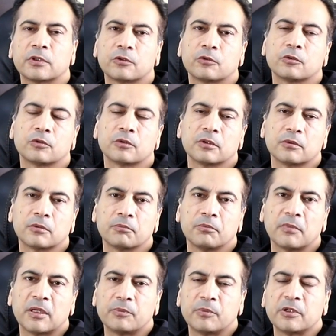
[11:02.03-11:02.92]
should
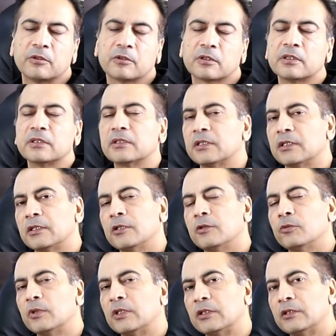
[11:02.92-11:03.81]
maybe consider
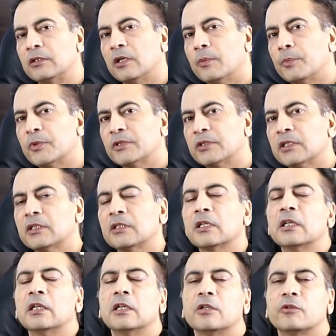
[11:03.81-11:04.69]
doing the opposite,
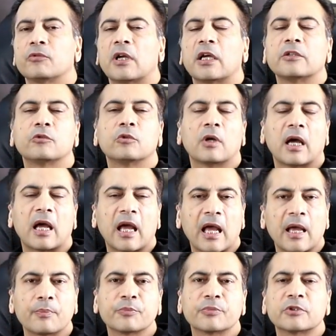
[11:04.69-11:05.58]
trying to
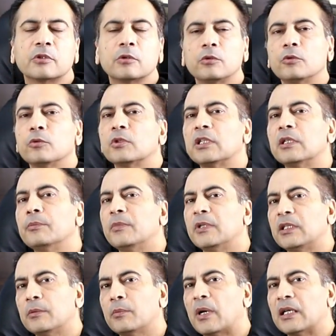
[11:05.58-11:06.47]
absolutely
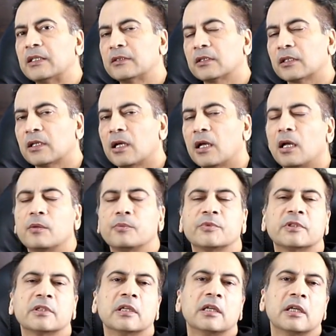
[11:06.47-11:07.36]
minimize the
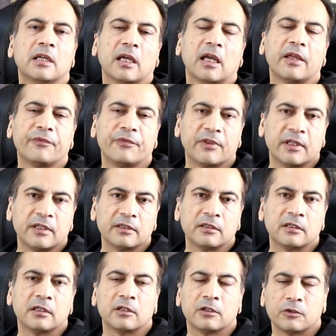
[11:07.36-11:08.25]
carbs and
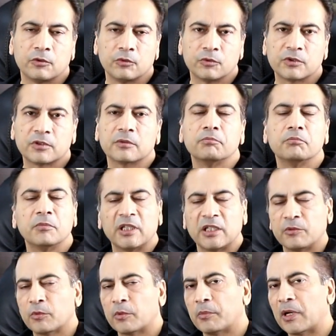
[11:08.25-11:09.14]
then use
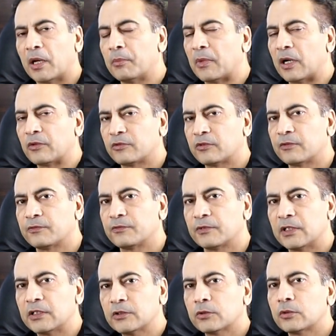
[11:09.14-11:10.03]
minimum amount of
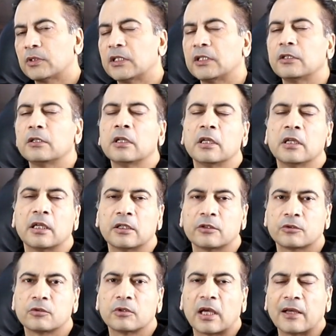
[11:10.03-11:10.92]
insulin
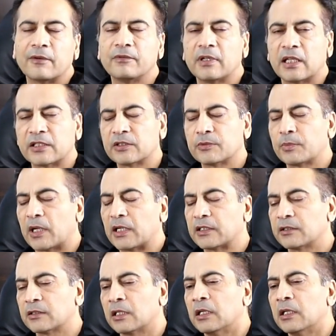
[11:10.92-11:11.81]
to have less
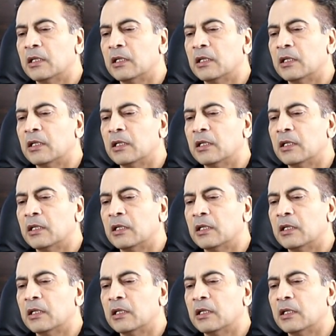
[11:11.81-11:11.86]
spikes.